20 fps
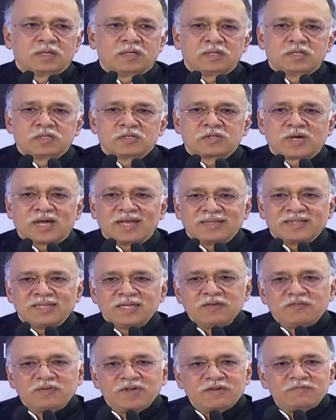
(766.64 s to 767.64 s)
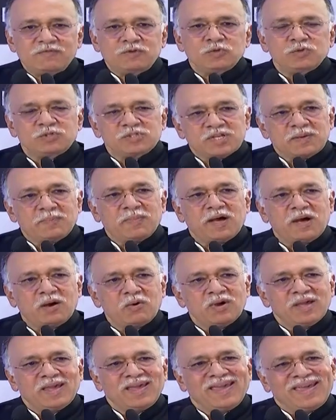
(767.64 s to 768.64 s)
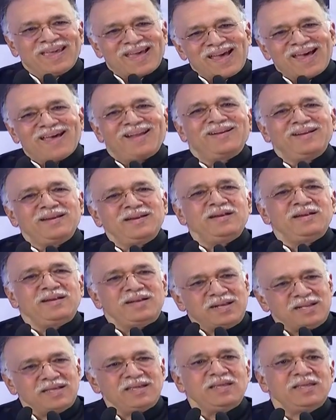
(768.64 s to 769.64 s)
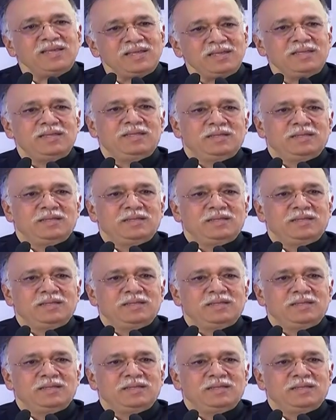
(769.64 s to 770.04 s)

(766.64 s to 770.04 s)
So I think we have to somehow guarantee